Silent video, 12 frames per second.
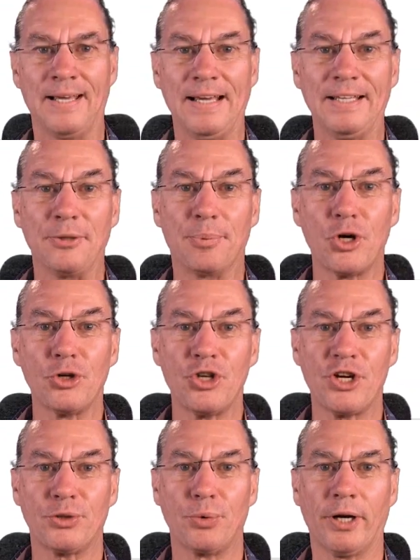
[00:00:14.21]
The
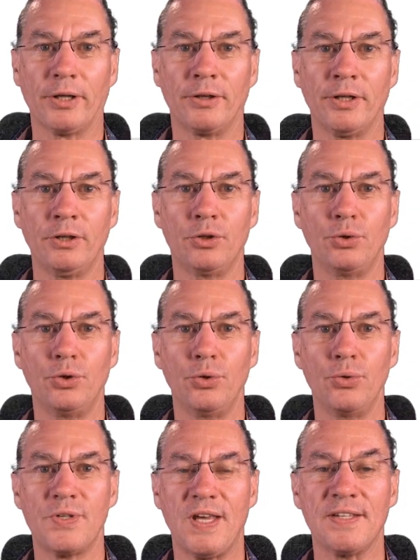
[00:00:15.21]
project we are going to
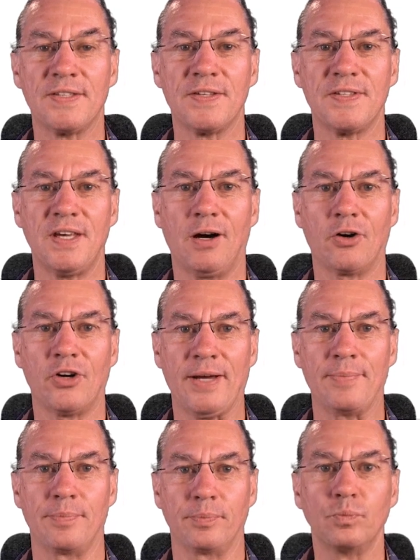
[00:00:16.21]
use is the
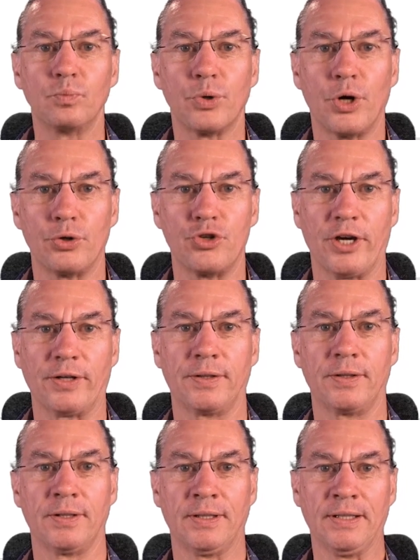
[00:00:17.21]
CRM project.
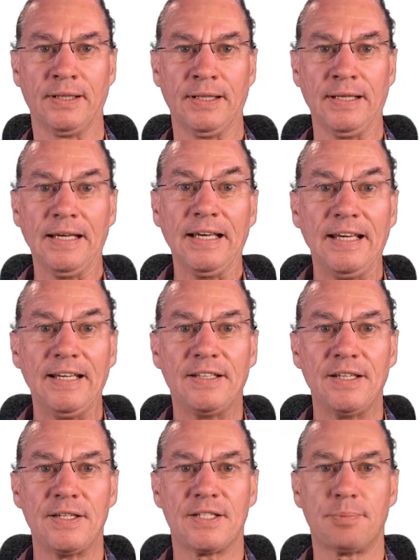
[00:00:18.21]
It
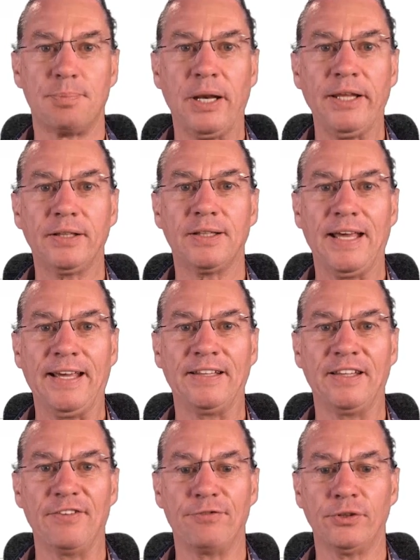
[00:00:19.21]
is split in
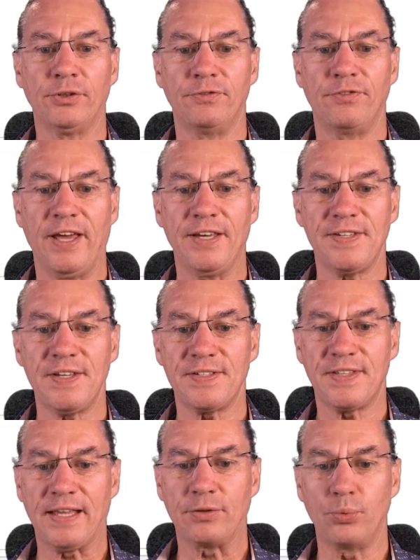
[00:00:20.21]
different phases
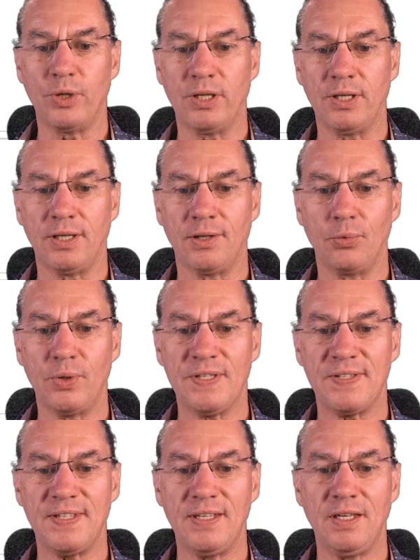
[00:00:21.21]
that we
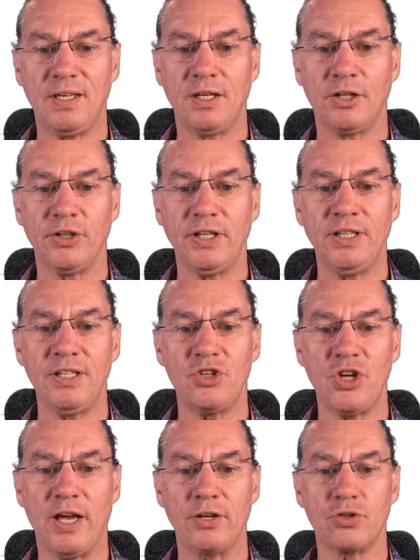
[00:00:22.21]
see here:
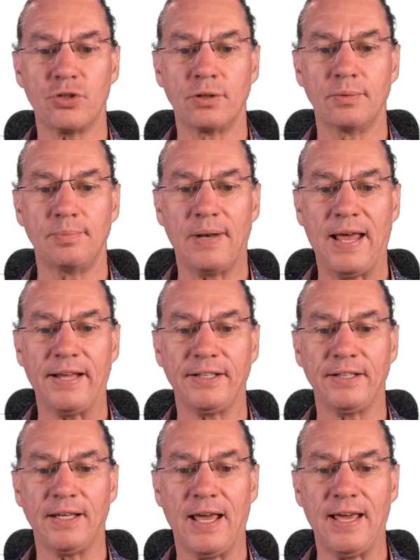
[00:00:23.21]
initiation,
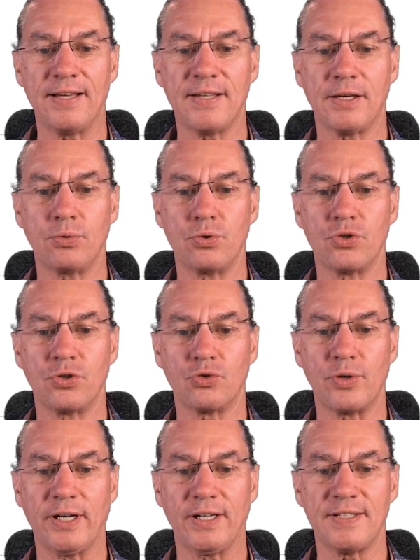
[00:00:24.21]
planning, execution,
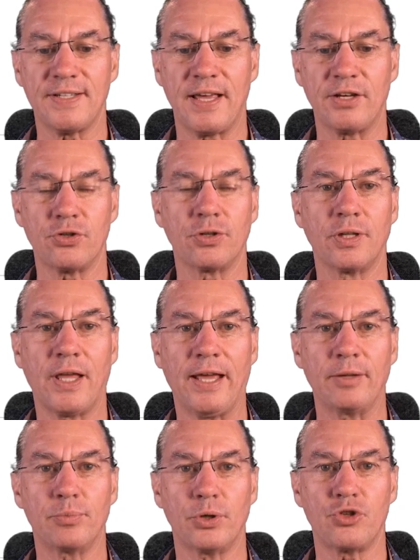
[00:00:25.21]
realization,
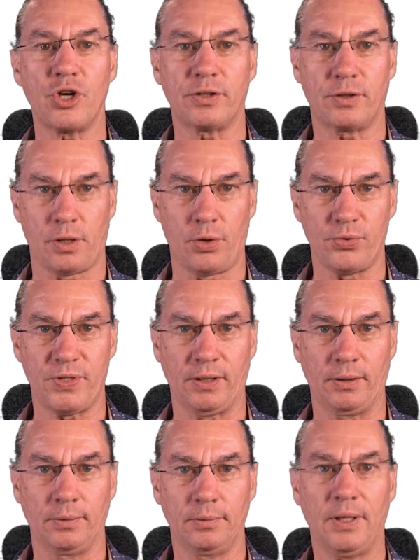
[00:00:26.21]
and project closing,
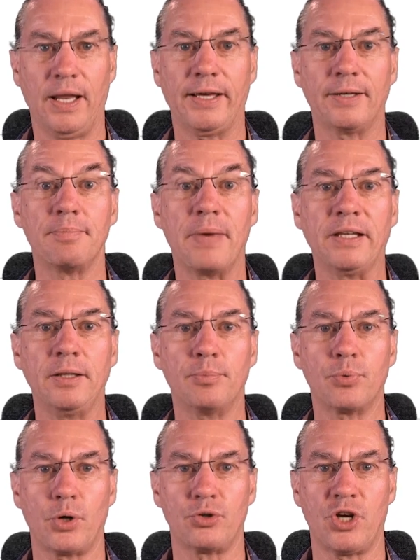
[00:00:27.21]
like many
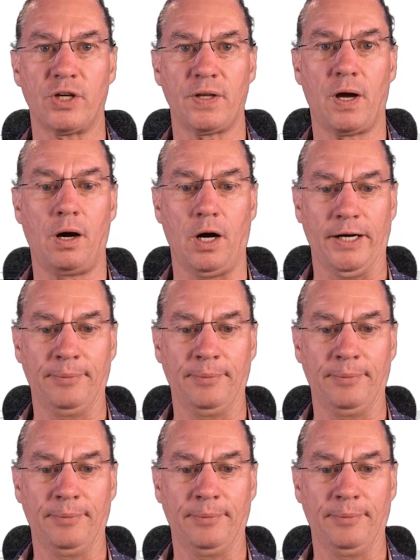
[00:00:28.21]
projects are.